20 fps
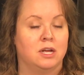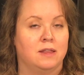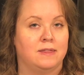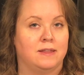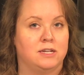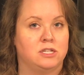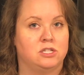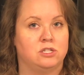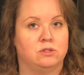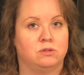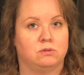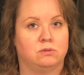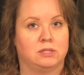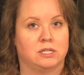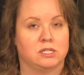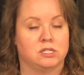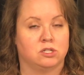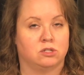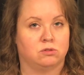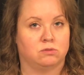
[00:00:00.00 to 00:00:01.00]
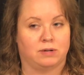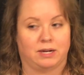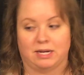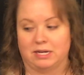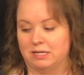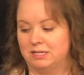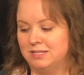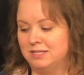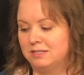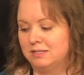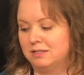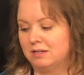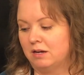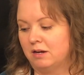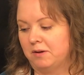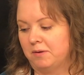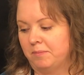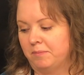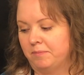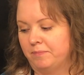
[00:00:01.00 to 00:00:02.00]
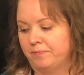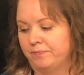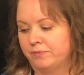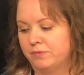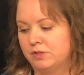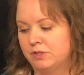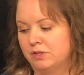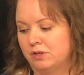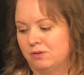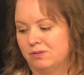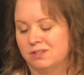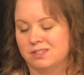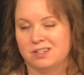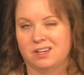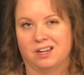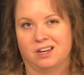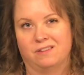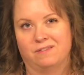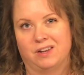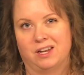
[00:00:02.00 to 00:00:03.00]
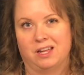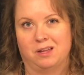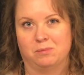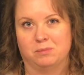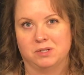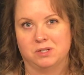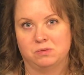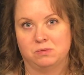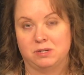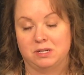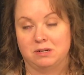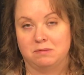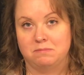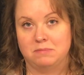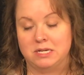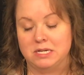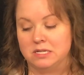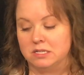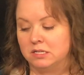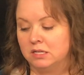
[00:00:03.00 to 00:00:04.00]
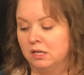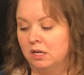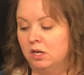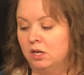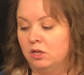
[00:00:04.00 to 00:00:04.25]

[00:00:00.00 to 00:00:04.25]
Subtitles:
They do get to graze, so it's kind of an in-between meat.